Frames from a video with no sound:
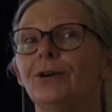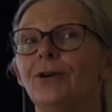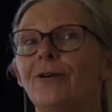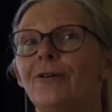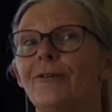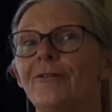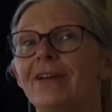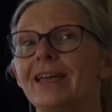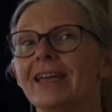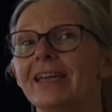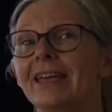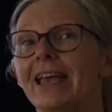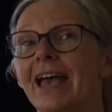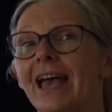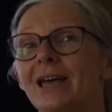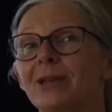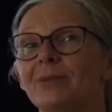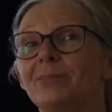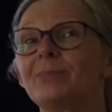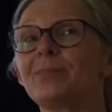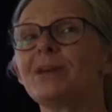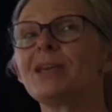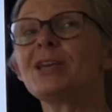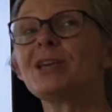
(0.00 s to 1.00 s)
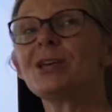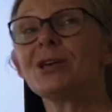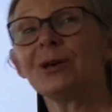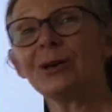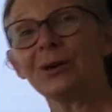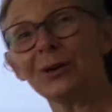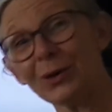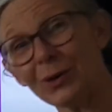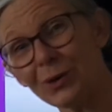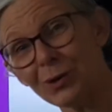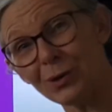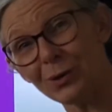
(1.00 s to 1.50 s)
Or it can be
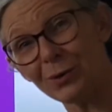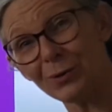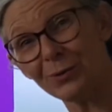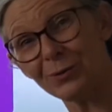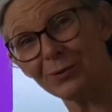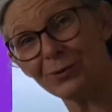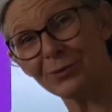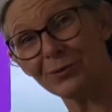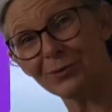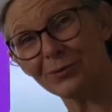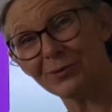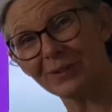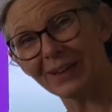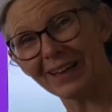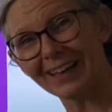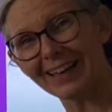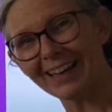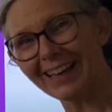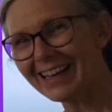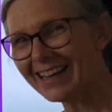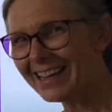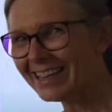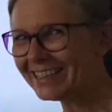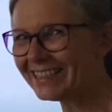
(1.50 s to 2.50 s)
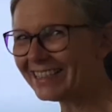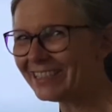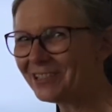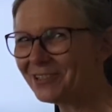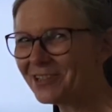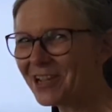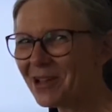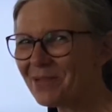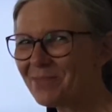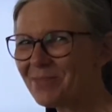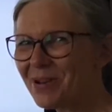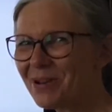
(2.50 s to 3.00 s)
oo. Did you
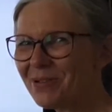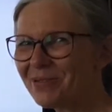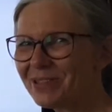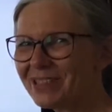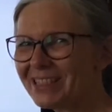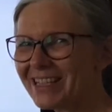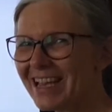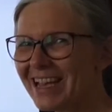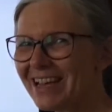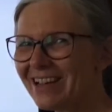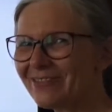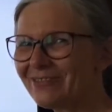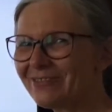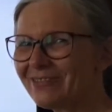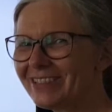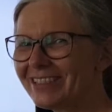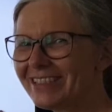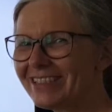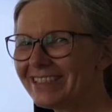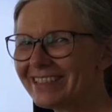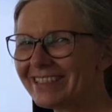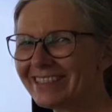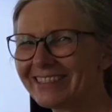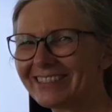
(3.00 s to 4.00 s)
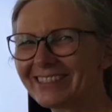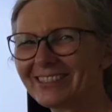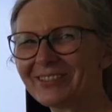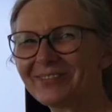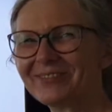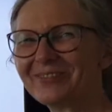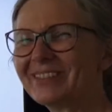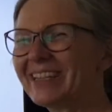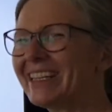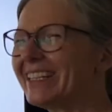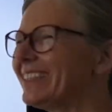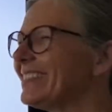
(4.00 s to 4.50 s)
get both sounds?
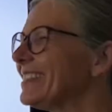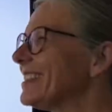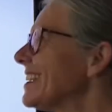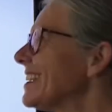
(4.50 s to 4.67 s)
Well